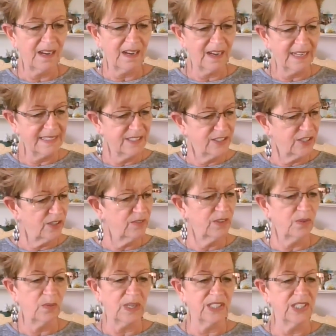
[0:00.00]
I don't know
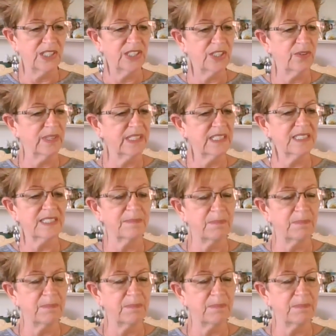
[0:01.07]
why she's showing this,